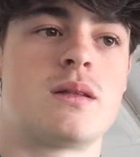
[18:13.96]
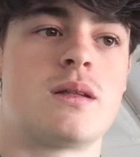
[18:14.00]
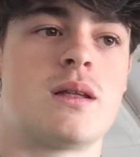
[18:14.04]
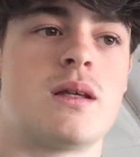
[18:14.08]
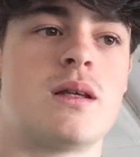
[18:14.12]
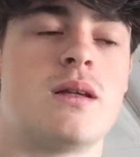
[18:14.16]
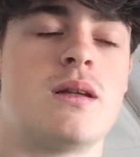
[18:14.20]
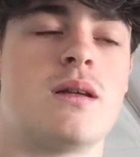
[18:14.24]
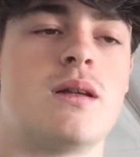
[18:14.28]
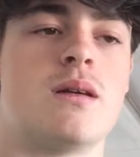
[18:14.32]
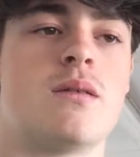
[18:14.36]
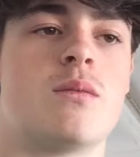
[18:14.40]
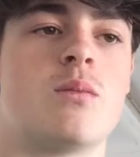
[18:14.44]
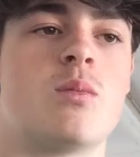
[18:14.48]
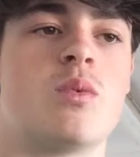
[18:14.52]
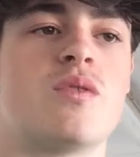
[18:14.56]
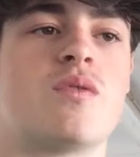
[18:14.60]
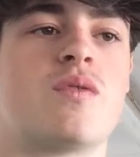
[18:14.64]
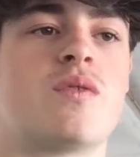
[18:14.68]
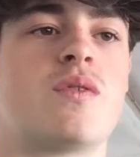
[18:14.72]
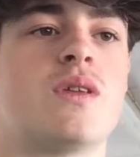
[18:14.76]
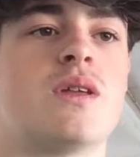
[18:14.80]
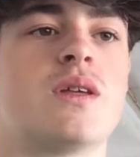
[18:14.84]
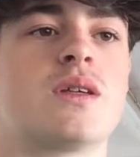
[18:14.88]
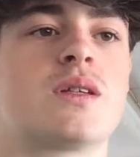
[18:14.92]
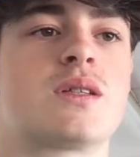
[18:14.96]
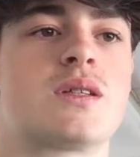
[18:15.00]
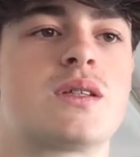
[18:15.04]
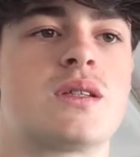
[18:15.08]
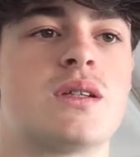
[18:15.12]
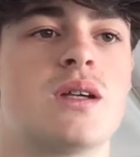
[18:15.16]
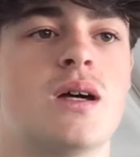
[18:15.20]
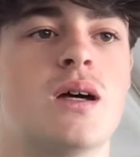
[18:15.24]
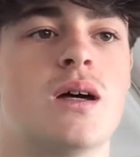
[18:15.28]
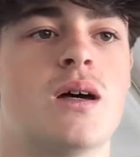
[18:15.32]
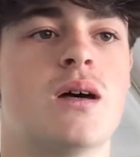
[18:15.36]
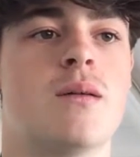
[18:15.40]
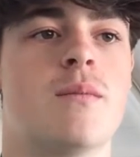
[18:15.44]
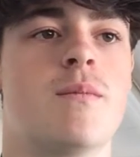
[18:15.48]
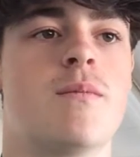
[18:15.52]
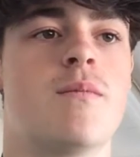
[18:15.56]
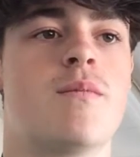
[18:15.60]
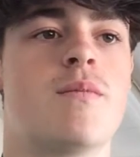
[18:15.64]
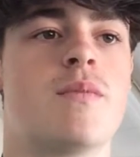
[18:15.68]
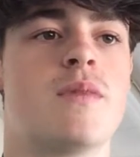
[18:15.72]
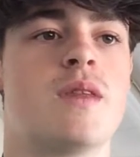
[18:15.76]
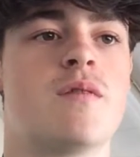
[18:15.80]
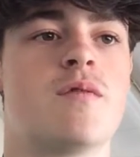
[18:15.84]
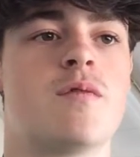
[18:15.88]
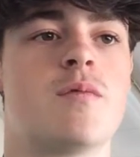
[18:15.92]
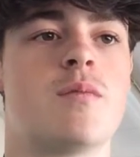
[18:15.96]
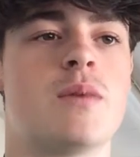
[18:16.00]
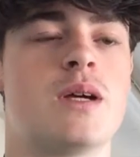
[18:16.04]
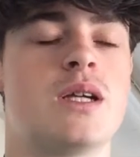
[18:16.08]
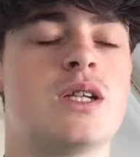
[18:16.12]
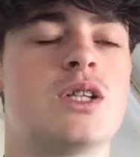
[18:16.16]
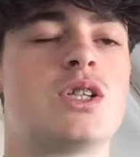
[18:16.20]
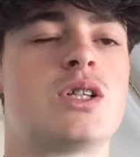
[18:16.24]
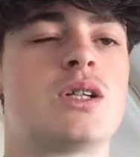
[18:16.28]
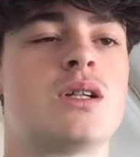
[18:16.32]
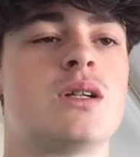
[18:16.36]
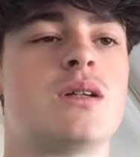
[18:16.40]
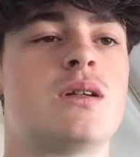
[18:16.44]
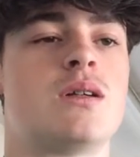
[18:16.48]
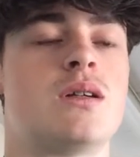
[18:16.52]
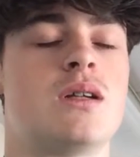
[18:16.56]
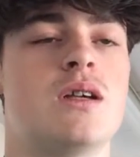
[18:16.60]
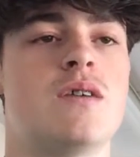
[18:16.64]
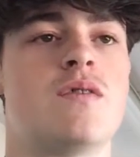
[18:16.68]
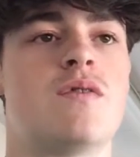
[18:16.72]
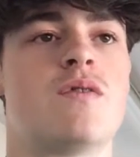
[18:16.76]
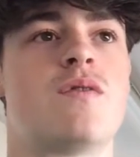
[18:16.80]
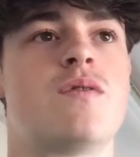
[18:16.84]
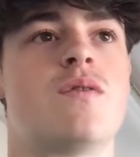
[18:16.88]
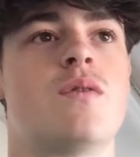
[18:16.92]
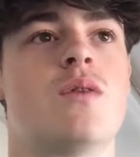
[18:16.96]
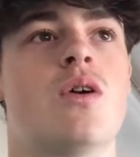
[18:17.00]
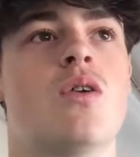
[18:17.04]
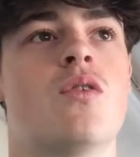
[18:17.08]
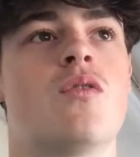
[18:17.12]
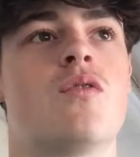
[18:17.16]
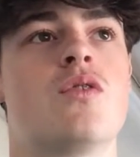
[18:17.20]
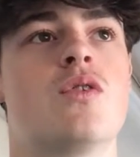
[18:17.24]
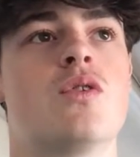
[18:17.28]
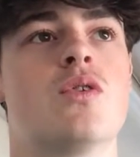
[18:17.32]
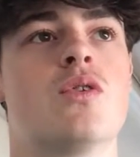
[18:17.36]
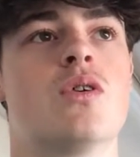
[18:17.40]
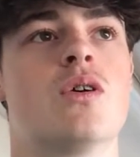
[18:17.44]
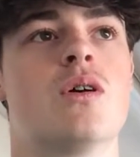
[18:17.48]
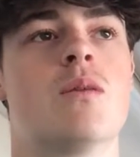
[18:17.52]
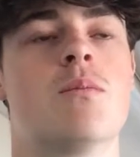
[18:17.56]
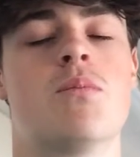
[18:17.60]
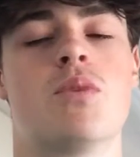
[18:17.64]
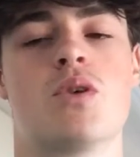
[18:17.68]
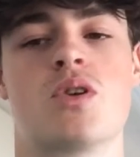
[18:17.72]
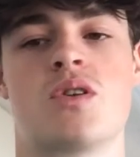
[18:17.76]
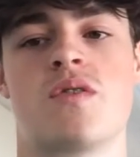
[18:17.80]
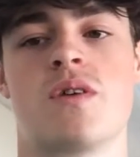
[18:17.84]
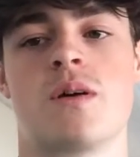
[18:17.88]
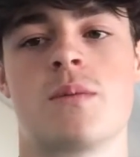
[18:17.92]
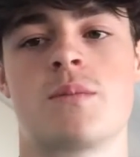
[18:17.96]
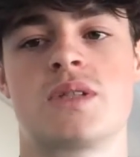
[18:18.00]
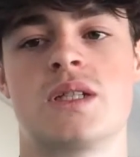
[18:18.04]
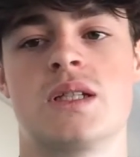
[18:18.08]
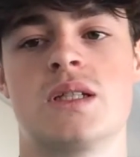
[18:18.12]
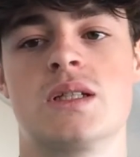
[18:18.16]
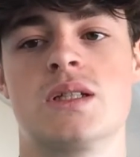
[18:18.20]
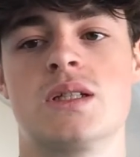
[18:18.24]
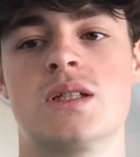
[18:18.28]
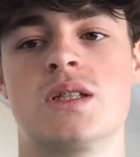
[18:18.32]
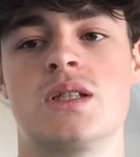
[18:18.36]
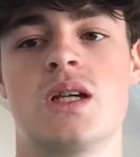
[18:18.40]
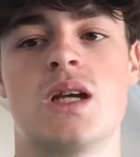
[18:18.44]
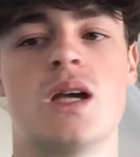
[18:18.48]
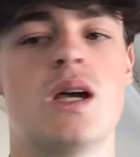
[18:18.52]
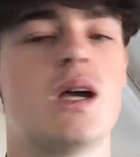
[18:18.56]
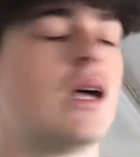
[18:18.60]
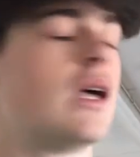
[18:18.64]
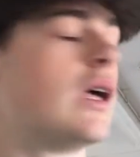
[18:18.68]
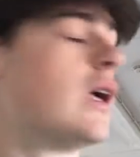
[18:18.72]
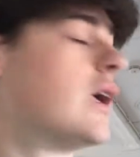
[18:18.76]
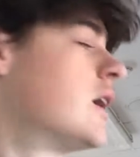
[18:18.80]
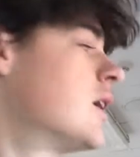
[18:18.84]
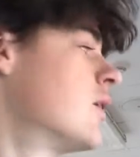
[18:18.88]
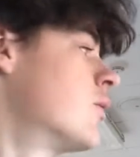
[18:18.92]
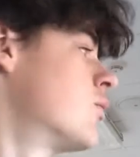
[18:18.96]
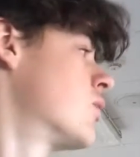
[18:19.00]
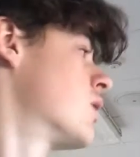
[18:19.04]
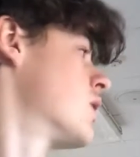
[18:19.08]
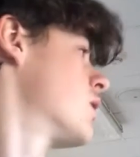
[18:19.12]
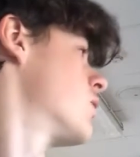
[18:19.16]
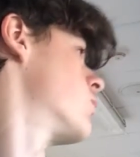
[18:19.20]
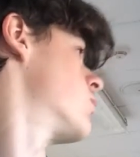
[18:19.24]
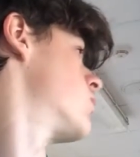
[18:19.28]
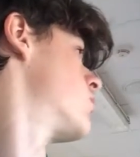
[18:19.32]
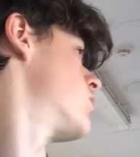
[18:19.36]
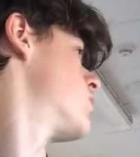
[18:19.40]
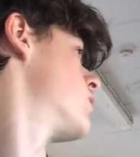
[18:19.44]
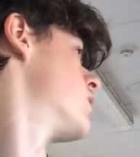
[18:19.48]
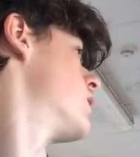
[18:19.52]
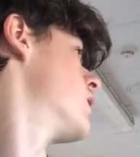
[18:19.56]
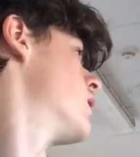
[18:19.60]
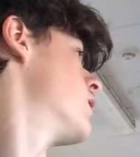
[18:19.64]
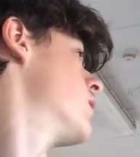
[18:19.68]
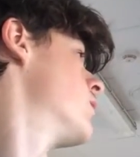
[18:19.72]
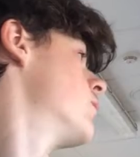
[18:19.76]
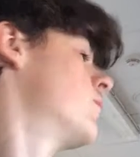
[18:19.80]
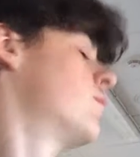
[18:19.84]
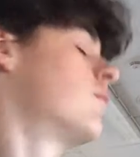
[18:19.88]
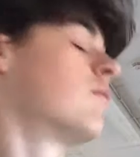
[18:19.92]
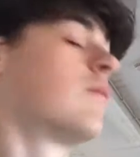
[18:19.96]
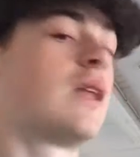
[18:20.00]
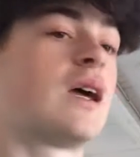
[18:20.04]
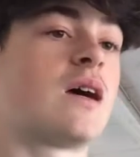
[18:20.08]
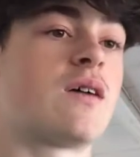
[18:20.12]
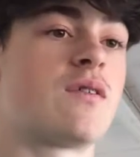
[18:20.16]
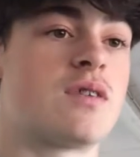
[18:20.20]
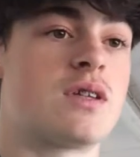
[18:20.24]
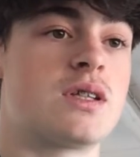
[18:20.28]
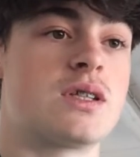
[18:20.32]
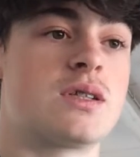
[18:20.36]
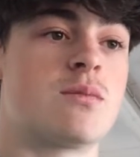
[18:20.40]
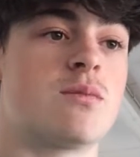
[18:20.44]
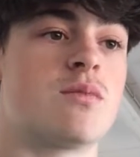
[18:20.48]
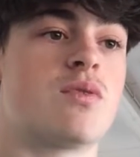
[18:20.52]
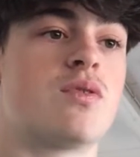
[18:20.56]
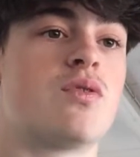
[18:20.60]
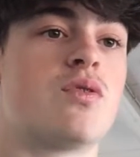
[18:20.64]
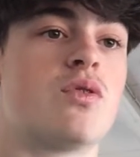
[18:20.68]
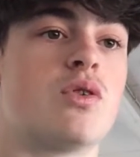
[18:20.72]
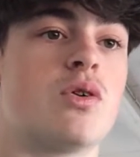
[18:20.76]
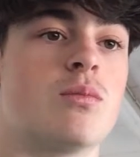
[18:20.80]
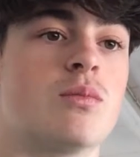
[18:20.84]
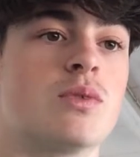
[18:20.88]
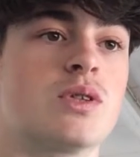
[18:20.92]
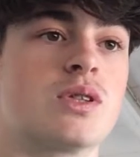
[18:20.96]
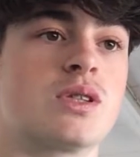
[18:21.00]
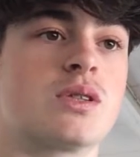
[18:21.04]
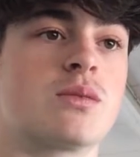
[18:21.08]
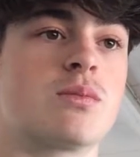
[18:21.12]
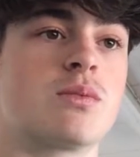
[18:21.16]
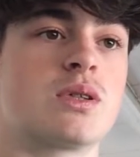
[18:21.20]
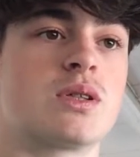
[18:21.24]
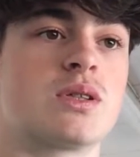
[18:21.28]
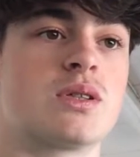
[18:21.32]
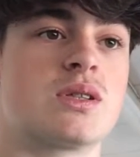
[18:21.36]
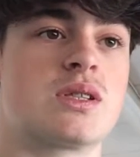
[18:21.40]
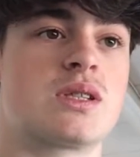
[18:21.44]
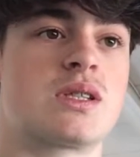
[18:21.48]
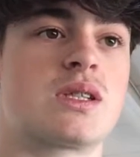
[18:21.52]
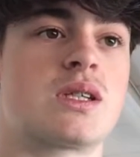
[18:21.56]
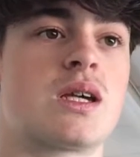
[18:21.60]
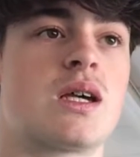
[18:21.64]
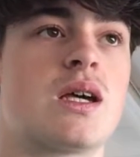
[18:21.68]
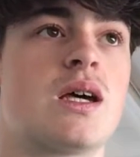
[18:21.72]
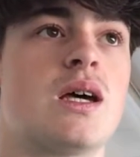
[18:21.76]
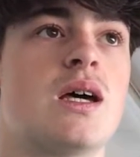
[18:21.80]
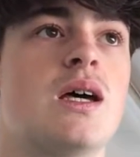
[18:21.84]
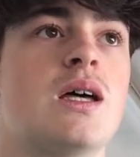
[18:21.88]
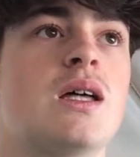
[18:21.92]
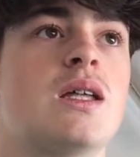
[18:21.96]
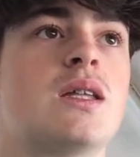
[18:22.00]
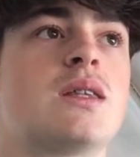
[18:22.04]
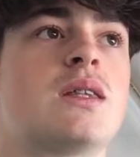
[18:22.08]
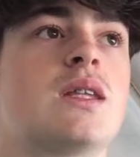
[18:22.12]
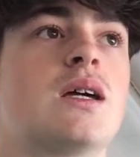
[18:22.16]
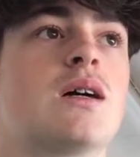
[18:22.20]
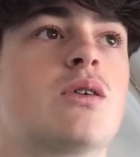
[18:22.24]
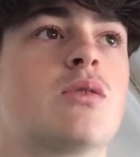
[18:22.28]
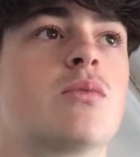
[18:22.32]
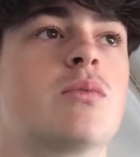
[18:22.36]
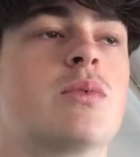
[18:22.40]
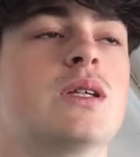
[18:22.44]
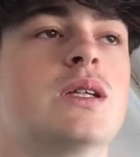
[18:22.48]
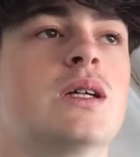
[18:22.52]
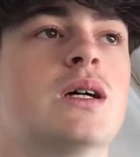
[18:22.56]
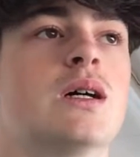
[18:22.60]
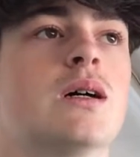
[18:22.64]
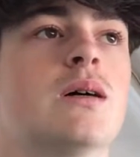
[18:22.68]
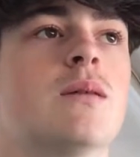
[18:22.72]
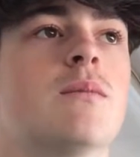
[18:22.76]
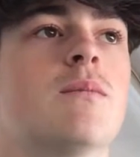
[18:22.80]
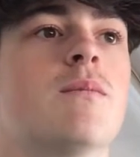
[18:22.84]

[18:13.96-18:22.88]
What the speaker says: and with this information of your body fat percentage, it will help athletes and performers, because they'll be